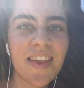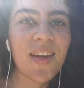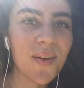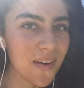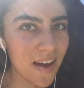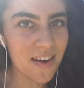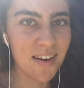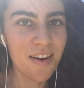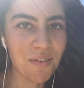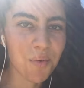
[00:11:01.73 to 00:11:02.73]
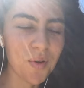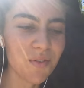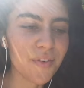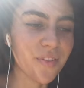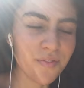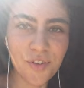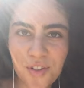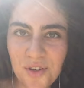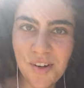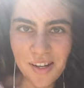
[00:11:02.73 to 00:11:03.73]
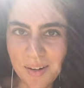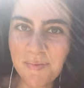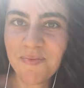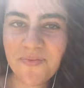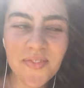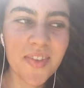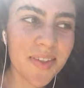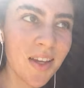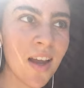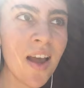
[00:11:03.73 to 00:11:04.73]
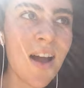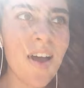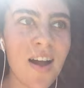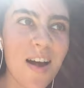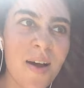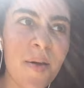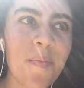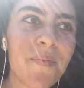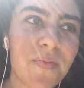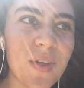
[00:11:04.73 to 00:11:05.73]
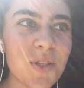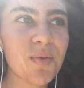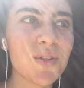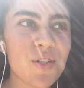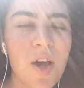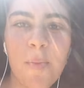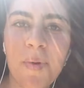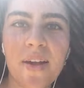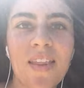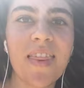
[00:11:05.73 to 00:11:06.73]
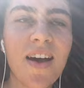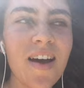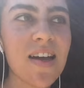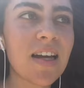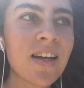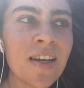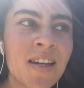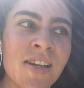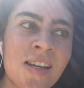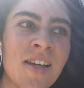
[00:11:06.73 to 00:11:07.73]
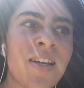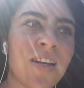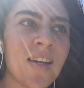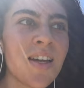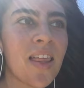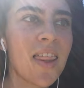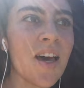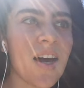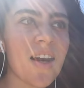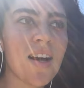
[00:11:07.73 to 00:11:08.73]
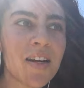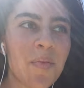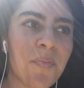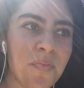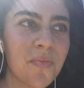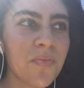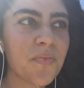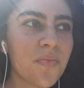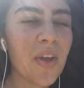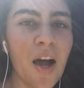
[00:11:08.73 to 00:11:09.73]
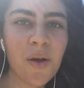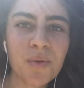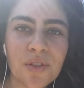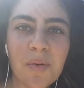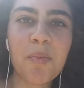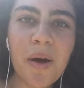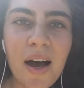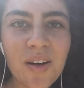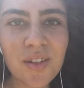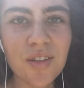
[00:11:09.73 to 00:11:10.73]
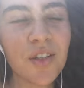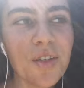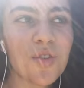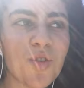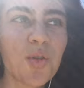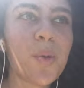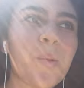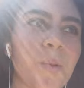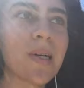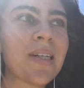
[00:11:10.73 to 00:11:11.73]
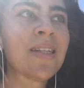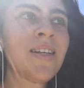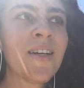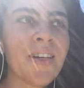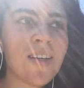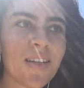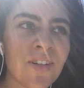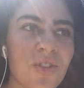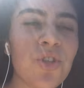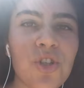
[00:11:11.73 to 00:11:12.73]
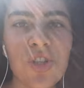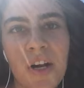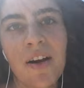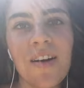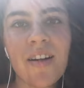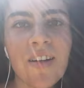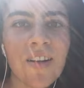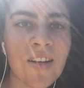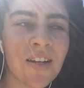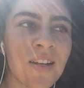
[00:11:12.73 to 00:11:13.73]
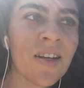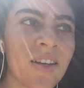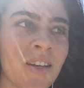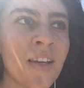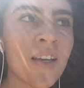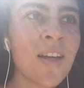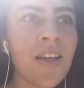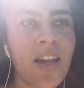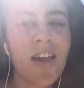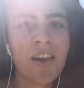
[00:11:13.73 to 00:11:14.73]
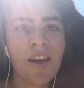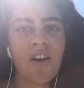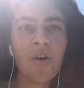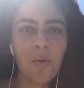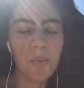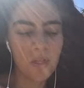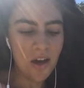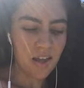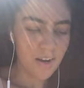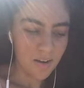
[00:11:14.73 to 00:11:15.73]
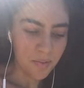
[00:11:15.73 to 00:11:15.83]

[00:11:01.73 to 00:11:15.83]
thank you again, everyone, for tuning in. This was a topic that I was compelled to share. And I hope that